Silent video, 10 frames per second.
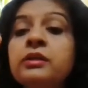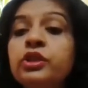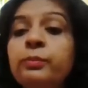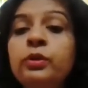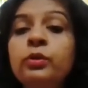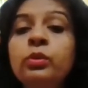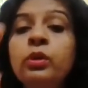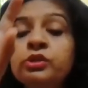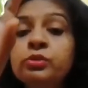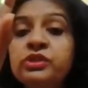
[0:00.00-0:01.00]
tubule
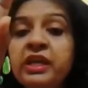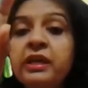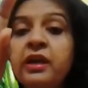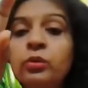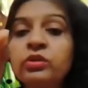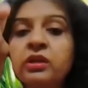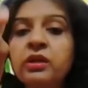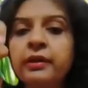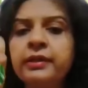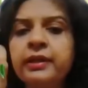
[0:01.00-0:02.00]
to take out the
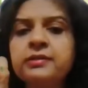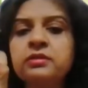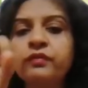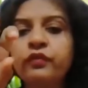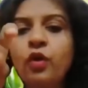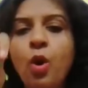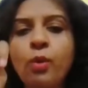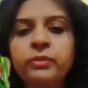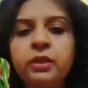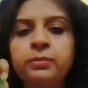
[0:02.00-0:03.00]
contents
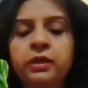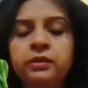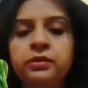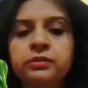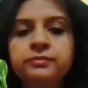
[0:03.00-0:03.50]
from the blood,